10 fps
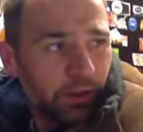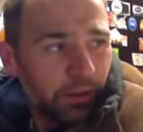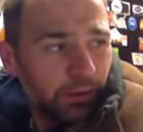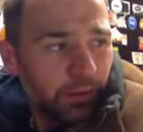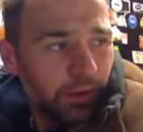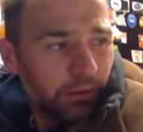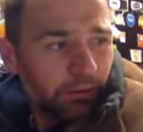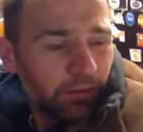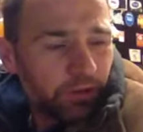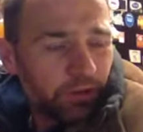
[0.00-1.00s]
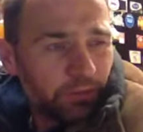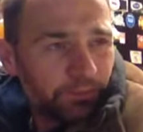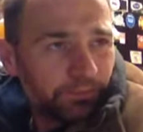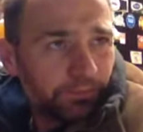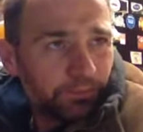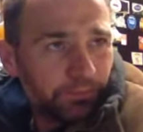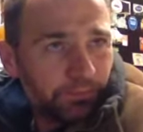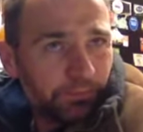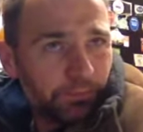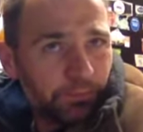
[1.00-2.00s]
What else?
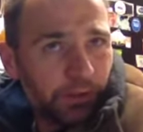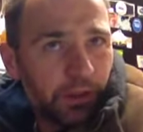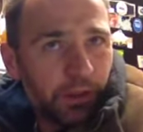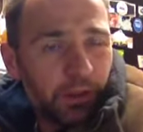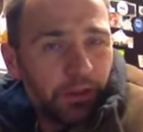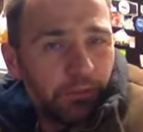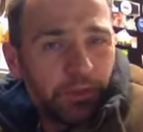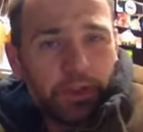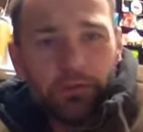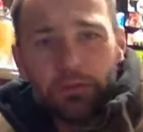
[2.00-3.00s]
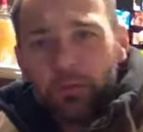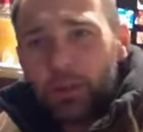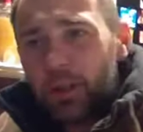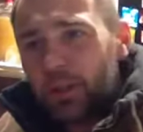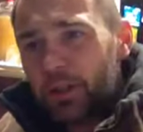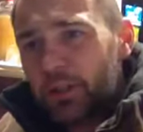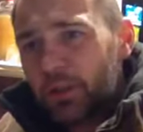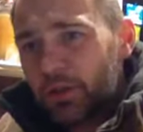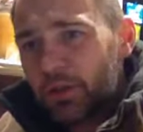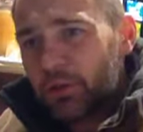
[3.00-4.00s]
Uh, thank you for all my
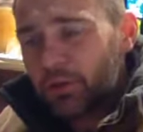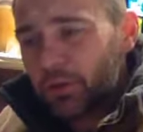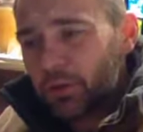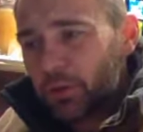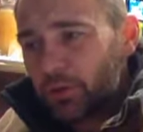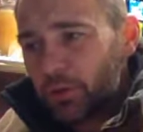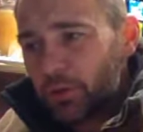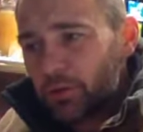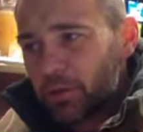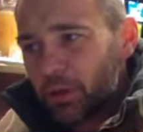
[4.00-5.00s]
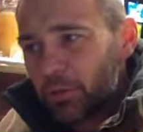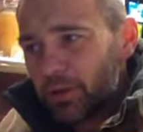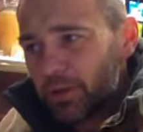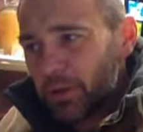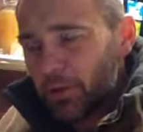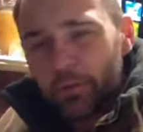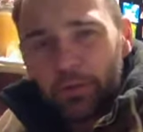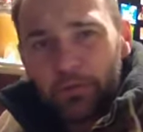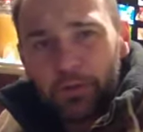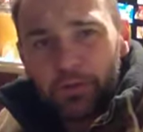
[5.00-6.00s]
subs new subscribers. I think I've got another
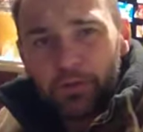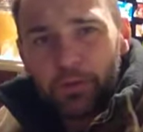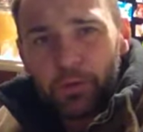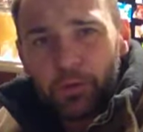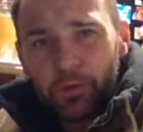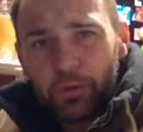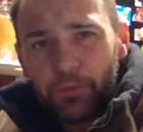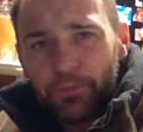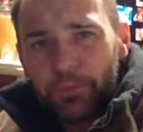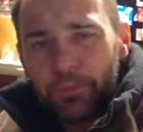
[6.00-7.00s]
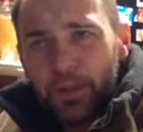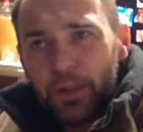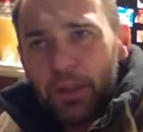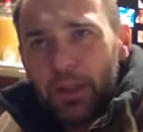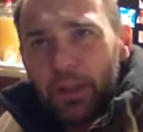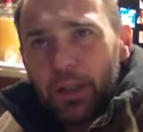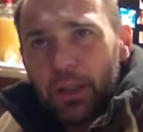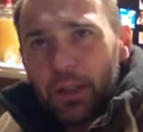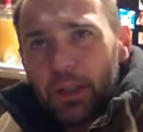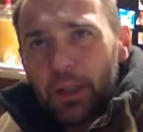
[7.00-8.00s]
three or four.
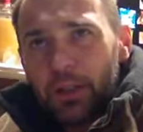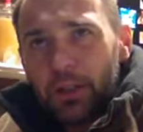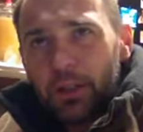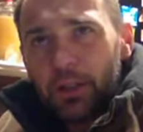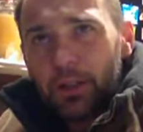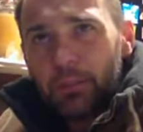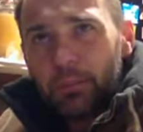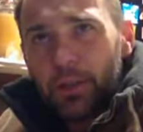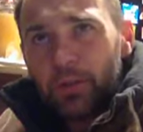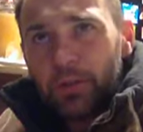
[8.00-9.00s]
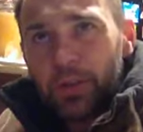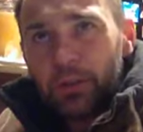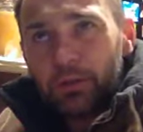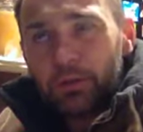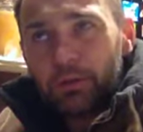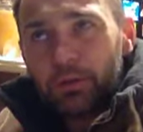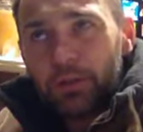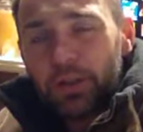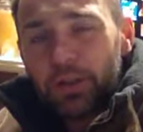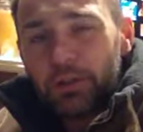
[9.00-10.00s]
Um, I haven't had a look
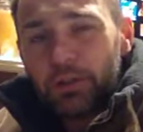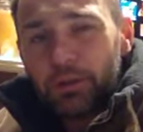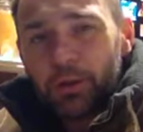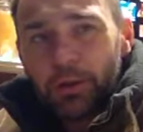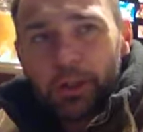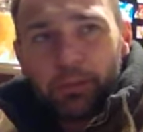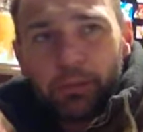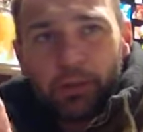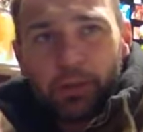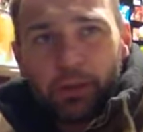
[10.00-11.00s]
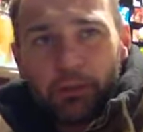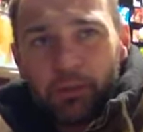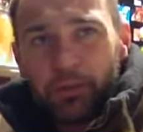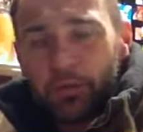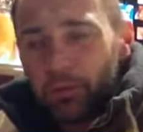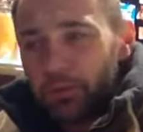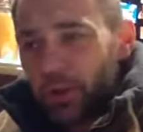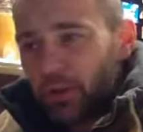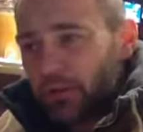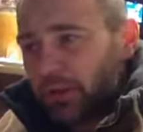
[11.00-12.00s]
to see who you are yet, but I'll give you all a
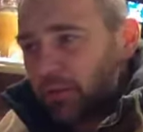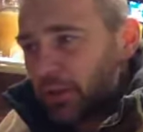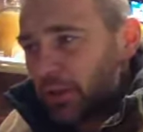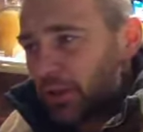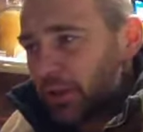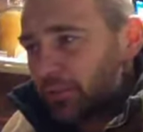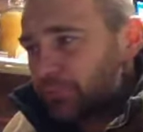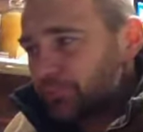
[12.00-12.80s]
shout out later.